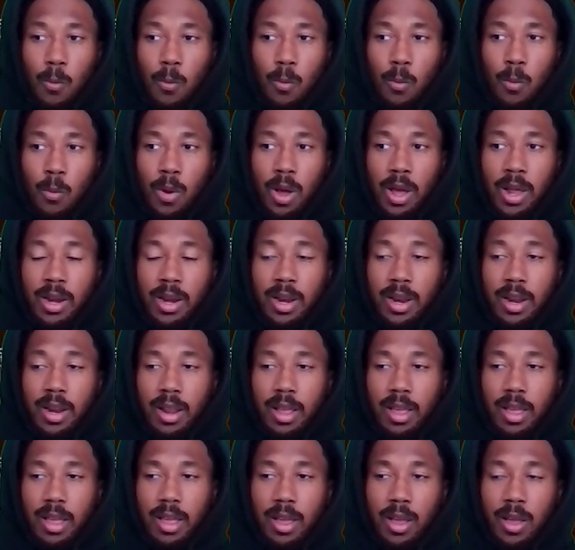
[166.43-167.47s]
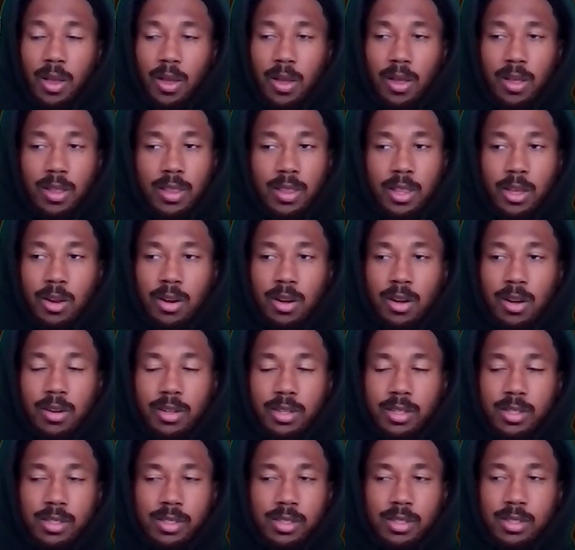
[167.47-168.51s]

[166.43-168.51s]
one, there are